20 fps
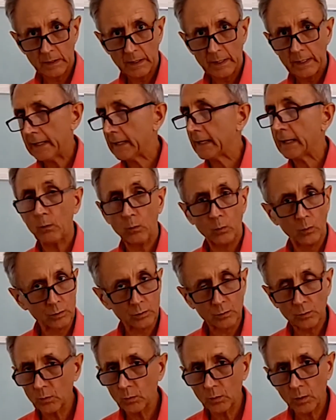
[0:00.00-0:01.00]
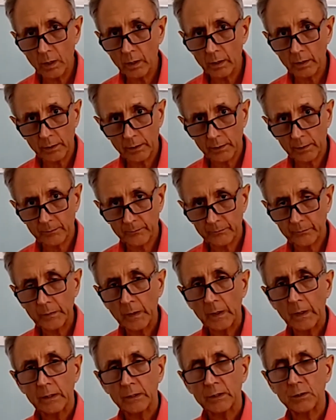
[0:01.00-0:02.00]
it wouldn't work.
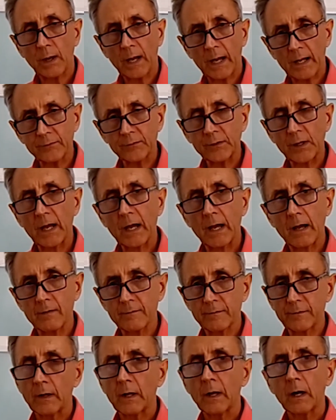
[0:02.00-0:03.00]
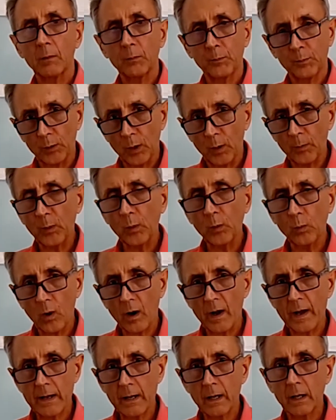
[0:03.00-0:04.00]
You have to have a proper
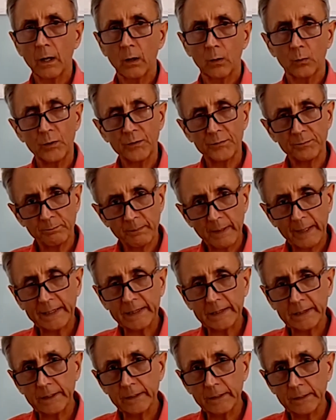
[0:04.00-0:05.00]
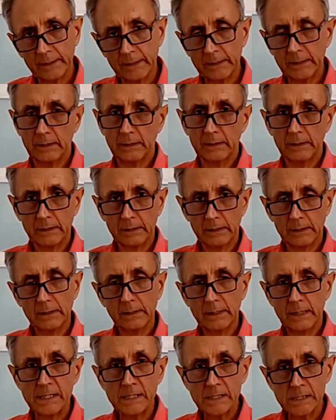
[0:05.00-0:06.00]
wire with metal
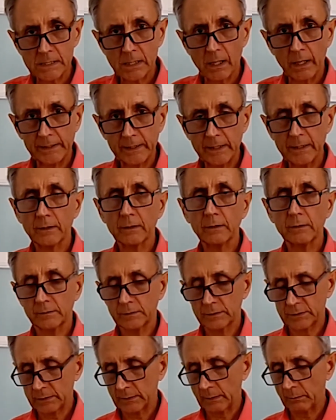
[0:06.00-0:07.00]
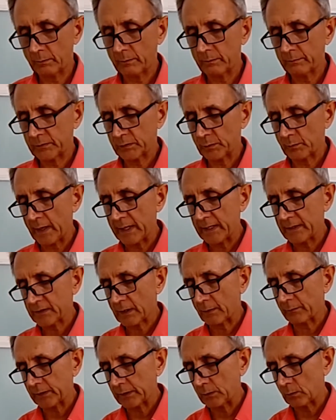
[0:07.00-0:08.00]
inside it to make
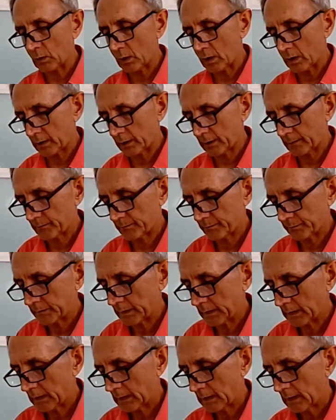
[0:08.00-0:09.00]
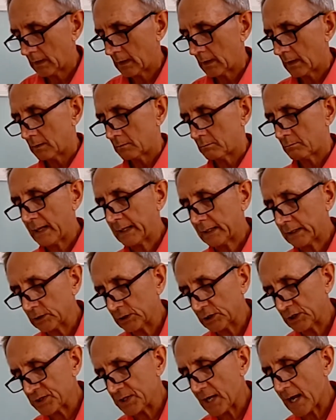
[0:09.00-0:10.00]
something work. Metal
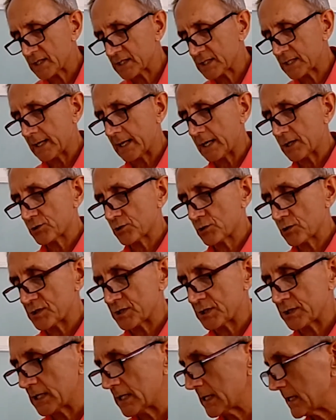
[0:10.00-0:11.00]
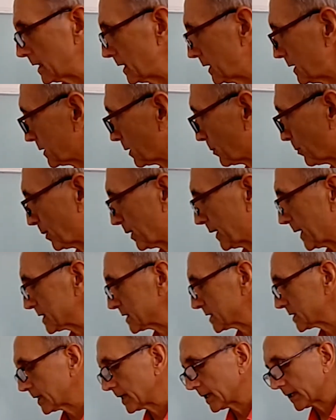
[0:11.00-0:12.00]
conducts electricity, the
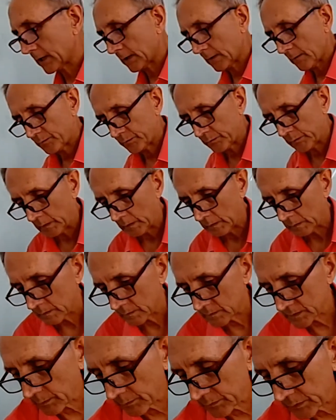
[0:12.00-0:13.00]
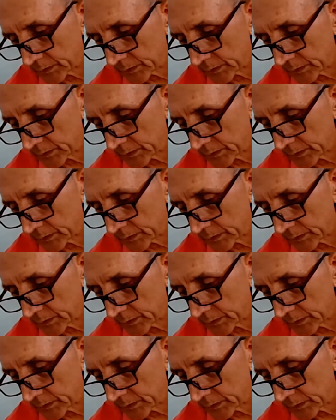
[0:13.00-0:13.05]
plastic, something